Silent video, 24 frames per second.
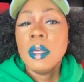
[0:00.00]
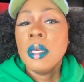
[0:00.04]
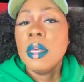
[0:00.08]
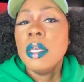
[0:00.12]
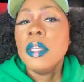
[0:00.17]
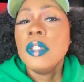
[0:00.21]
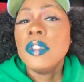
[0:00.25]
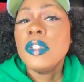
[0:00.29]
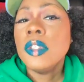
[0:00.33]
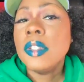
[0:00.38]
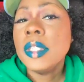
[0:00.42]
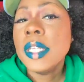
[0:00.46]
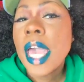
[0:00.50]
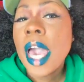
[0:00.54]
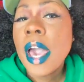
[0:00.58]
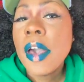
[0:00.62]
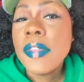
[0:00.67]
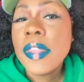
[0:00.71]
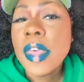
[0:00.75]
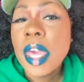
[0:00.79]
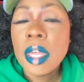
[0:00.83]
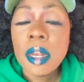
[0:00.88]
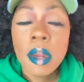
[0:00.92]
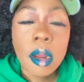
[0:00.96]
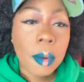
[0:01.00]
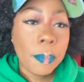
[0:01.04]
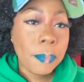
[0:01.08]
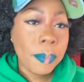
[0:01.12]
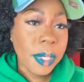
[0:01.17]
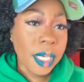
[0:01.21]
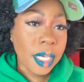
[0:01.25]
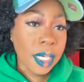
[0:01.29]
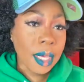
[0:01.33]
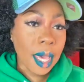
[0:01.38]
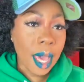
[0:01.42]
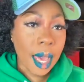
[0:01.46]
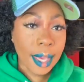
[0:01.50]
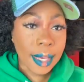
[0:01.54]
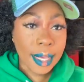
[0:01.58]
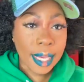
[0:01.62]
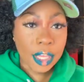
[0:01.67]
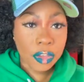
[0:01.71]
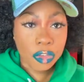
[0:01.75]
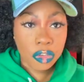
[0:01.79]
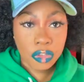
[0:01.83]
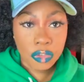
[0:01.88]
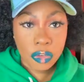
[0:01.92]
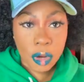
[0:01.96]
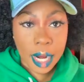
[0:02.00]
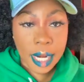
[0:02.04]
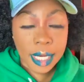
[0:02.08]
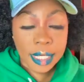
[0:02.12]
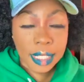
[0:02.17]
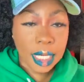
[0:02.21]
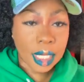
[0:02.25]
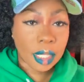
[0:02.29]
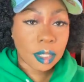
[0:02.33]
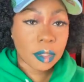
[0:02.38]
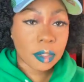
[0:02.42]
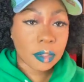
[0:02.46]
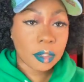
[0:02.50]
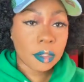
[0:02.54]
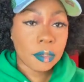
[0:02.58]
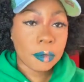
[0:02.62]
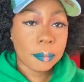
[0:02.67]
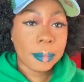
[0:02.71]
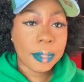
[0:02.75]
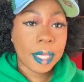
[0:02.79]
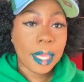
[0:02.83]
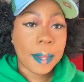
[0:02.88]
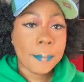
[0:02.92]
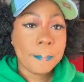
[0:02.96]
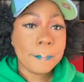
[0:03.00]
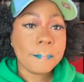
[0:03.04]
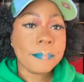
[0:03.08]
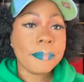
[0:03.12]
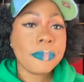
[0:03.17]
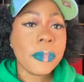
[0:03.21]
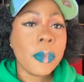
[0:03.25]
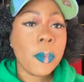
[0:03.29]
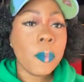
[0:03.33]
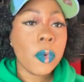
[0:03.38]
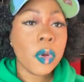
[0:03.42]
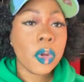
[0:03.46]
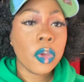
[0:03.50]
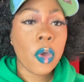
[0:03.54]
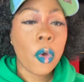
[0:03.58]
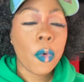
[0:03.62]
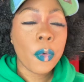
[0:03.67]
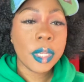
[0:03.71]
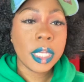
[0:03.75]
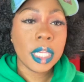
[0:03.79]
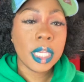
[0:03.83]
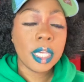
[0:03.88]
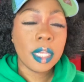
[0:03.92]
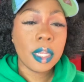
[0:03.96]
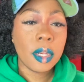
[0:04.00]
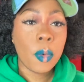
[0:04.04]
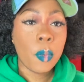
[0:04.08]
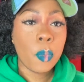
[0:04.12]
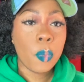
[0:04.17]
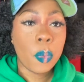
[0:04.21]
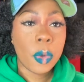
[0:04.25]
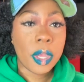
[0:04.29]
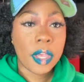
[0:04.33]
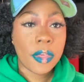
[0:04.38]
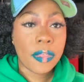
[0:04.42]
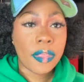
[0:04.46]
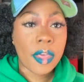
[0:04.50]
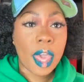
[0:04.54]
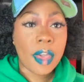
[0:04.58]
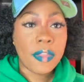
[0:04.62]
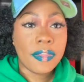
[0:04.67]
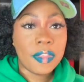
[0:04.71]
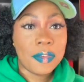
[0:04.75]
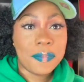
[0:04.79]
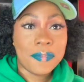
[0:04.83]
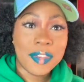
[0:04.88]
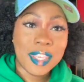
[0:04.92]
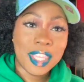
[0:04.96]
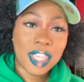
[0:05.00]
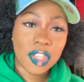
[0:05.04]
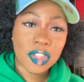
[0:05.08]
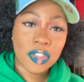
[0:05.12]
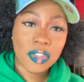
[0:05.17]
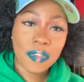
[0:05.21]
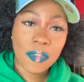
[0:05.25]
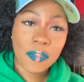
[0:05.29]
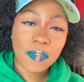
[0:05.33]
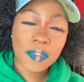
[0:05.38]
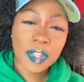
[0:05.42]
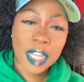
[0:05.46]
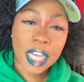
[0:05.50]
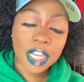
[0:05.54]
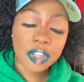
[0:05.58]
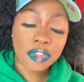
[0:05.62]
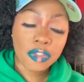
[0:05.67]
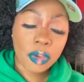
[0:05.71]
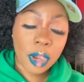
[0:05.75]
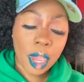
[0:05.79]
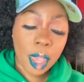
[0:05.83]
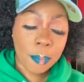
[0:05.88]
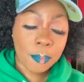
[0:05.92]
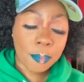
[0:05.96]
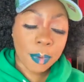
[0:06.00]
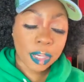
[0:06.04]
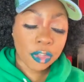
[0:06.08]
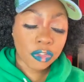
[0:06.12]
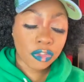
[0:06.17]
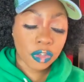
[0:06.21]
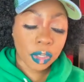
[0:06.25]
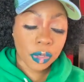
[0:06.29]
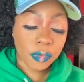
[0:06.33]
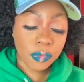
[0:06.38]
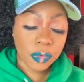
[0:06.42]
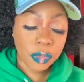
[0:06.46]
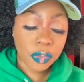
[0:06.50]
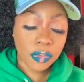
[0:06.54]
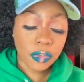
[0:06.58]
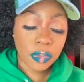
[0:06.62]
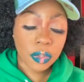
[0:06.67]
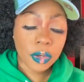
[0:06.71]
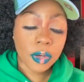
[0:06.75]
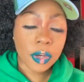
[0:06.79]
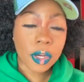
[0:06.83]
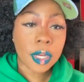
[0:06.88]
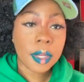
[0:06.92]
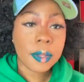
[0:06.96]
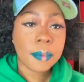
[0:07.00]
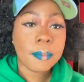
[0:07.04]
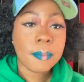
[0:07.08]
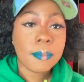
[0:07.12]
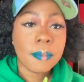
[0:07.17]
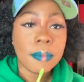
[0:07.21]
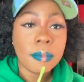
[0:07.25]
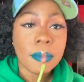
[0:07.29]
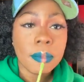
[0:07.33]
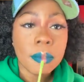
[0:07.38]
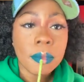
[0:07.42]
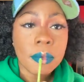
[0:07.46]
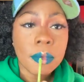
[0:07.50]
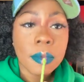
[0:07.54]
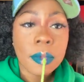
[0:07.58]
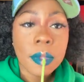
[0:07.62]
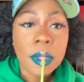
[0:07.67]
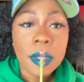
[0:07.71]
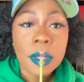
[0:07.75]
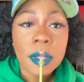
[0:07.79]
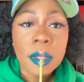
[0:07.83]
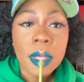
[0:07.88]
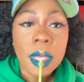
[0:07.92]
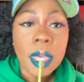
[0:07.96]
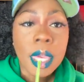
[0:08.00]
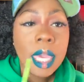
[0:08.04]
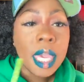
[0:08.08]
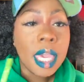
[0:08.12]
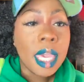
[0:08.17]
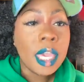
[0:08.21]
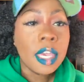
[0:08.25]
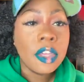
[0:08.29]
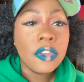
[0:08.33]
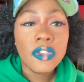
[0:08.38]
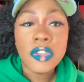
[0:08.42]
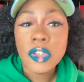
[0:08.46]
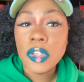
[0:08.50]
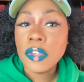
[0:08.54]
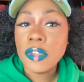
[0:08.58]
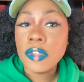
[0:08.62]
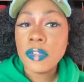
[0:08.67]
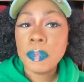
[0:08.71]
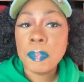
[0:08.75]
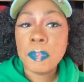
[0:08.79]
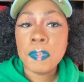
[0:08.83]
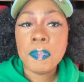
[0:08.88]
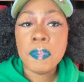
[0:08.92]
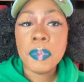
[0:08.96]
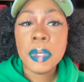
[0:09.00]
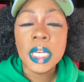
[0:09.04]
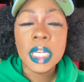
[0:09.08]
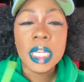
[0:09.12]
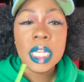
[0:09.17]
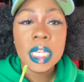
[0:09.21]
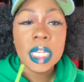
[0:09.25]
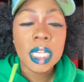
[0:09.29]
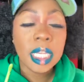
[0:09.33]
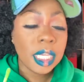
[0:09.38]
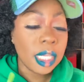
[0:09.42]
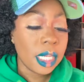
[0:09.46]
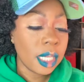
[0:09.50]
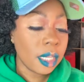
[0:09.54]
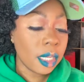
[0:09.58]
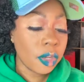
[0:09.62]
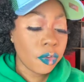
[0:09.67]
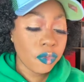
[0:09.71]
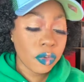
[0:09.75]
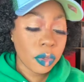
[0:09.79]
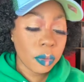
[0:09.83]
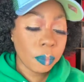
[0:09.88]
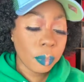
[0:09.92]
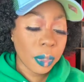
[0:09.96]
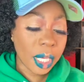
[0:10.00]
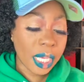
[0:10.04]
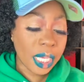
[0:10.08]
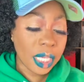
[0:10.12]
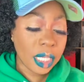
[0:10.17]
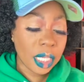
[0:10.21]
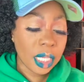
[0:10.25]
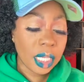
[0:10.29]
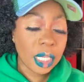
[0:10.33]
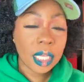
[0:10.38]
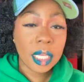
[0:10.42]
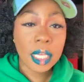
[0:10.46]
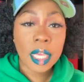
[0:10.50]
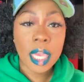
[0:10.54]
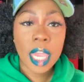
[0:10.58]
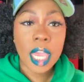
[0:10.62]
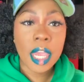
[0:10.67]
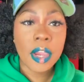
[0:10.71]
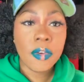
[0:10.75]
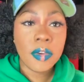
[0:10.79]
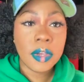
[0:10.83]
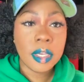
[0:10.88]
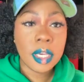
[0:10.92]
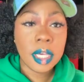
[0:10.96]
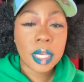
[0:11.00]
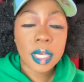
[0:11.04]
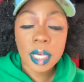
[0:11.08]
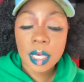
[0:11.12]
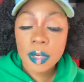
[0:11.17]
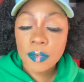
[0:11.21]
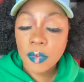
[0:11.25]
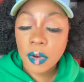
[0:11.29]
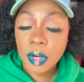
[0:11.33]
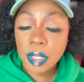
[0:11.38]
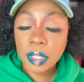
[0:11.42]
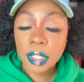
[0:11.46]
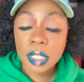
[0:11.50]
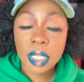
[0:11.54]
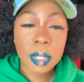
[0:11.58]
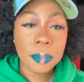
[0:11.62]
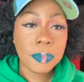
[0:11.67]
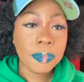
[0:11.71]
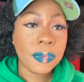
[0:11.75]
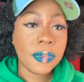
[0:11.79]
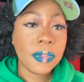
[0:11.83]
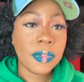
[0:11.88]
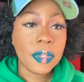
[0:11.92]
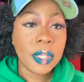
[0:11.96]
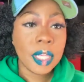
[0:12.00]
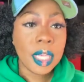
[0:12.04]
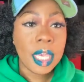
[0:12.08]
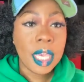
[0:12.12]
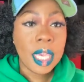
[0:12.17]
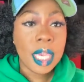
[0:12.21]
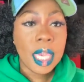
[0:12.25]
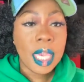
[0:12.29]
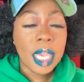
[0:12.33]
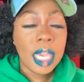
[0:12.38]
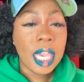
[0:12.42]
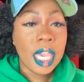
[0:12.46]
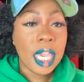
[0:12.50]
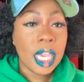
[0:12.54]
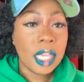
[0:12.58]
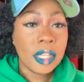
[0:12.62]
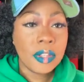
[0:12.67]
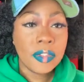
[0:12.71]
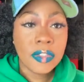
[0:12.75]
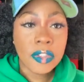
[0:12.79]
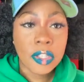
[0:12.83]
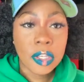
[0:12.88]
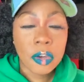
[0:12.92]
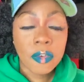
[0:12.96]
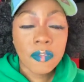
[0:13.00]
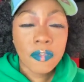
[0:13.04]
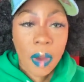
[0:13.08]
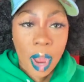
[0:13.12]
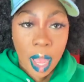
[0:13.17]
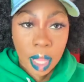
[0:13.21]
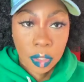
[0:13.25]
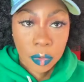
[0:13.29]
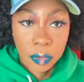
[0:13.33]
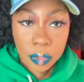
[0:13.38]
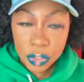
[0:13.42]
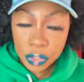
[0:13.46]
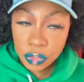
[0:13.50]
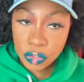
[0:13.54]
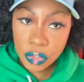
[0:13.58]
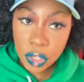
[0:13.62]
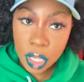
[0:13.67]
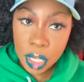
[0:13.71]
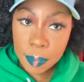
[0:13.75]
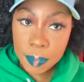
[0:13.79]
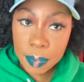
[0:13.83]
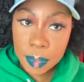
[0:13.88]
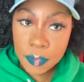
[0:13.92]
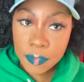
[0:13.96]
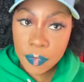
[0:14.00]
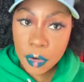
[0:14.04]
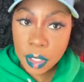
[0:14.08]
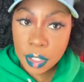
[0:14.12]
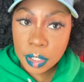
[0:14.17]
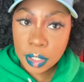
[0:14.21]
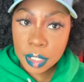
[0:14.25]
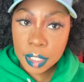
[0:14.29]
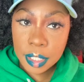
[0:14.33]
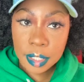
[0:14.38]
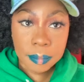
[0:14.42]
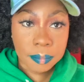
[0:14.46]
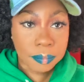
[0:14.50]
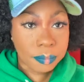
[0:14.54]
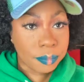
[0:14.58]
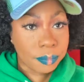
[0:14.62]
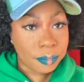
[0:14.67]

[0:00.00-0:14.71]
So now that our Peacock has dried down a little bit, we're going in with the Venus Flytrap by Jeffree Starr and just putting it in the remaining area of our lips and still following the shape of our lip.